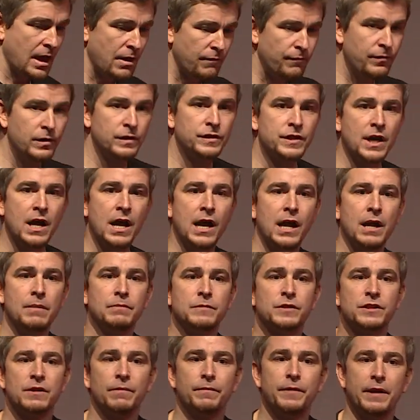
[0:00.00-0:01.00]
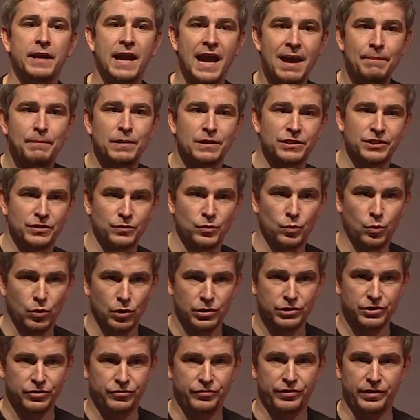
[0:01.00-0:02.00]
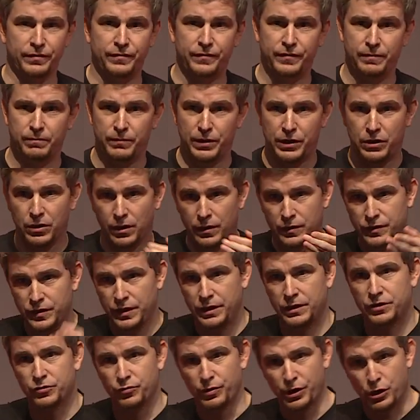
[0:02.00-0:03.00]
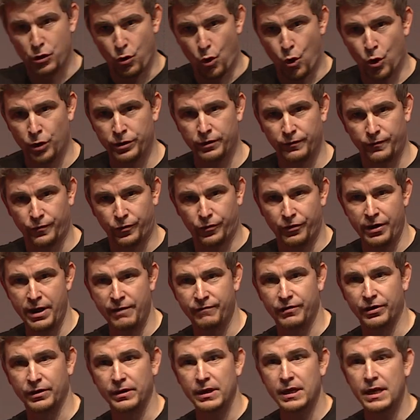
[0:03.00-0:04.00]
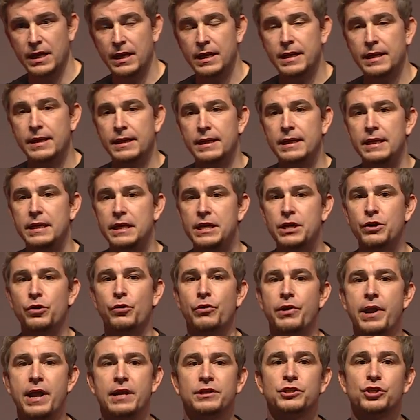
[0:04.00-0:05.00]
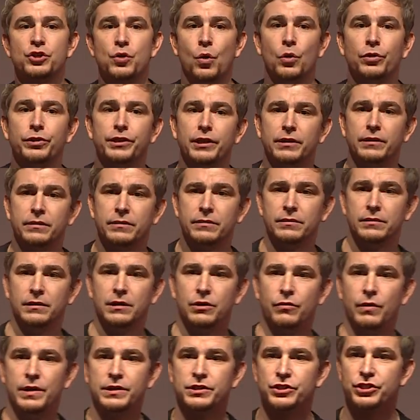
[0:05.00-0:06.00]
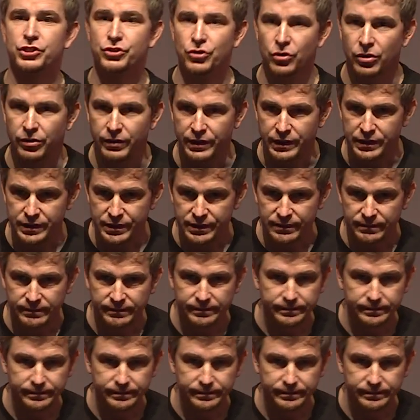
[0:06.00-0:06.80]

every time something happens in Worlds Adrift, because it's recorded forever, it creates content, it creates stories.